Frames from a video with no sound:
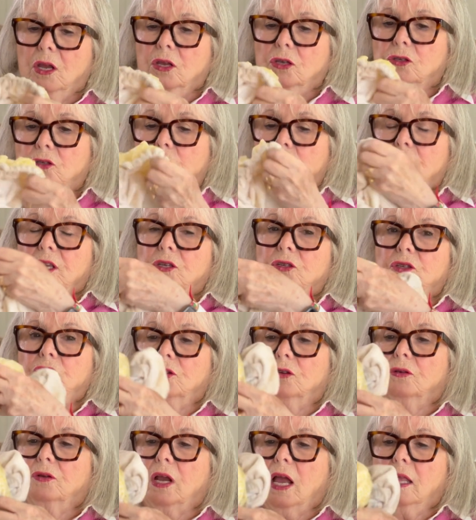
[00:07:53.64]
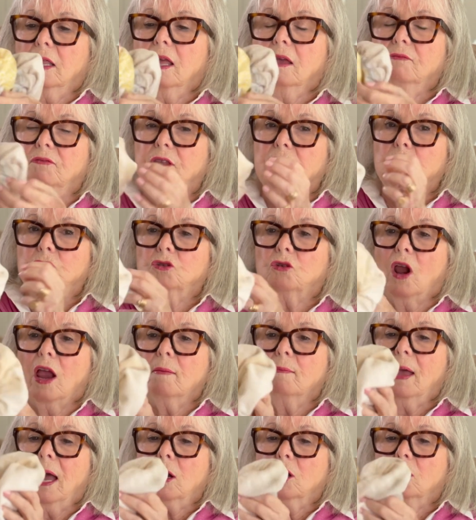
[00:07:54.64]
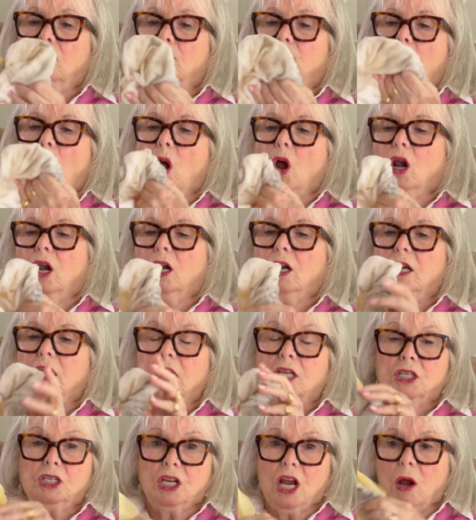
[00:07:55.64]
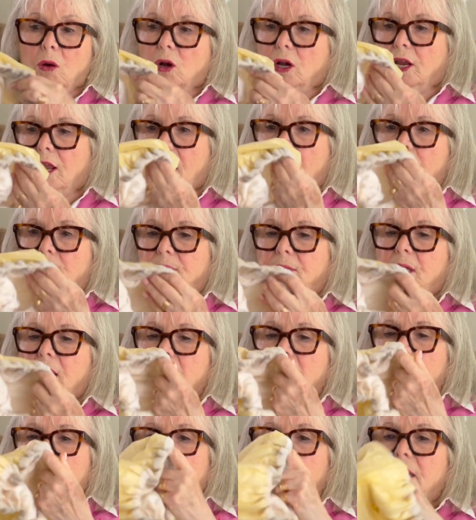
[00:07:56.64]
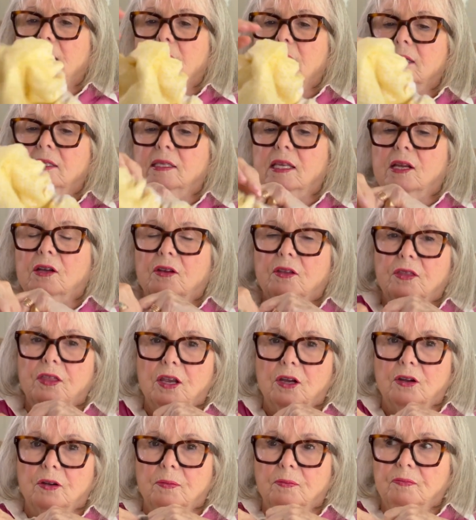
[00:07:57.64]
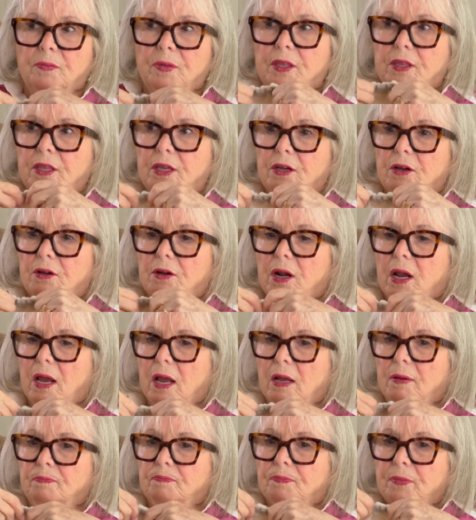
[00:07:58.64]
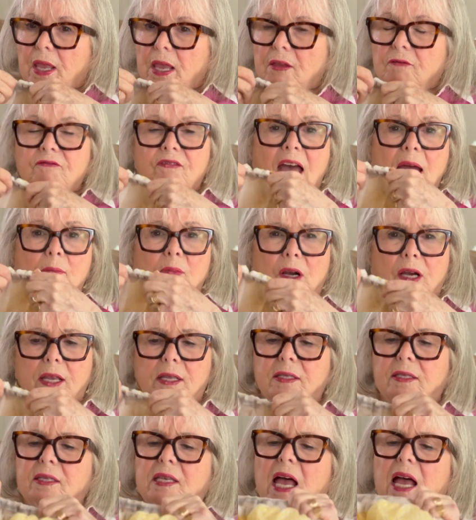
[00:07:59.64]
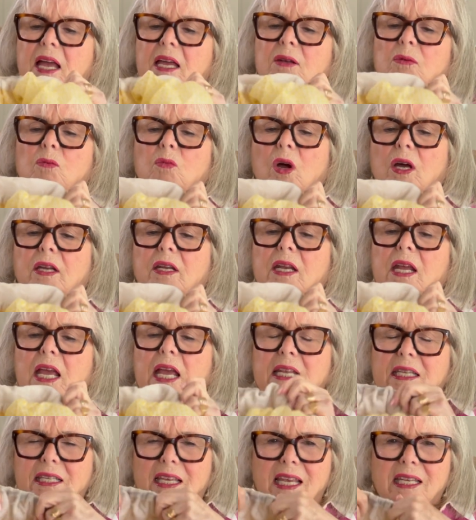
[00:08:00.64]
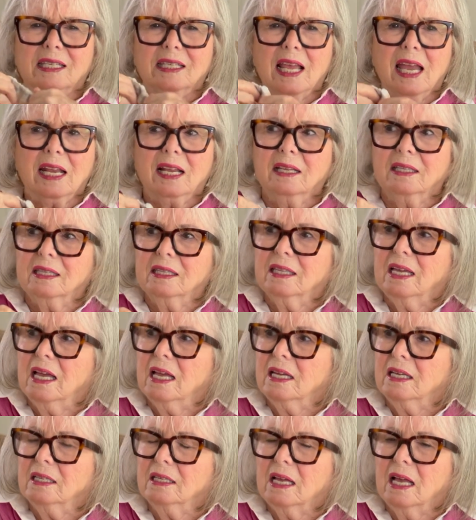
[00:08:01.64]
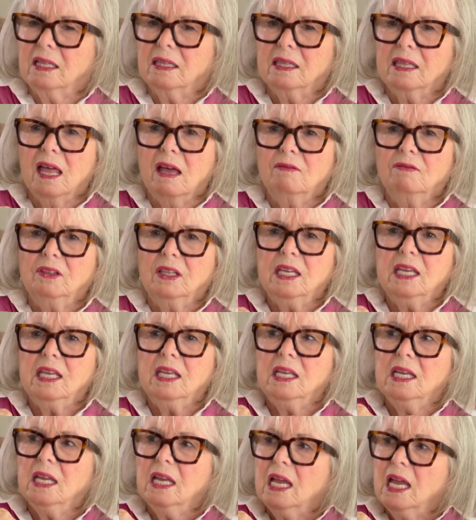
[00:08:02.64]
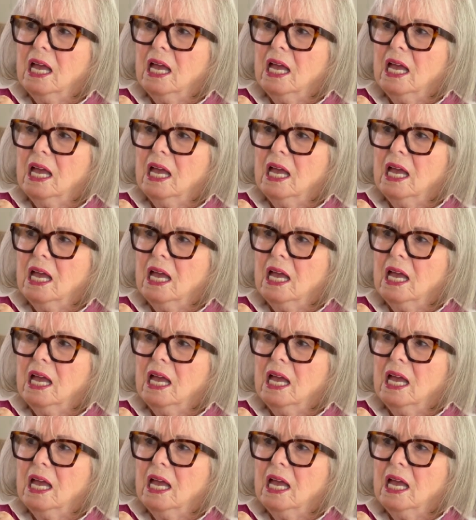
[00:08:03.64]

So these are I love these dry bar shower caps because they're they're they're um, fabric inside. What it's like a a, a lovely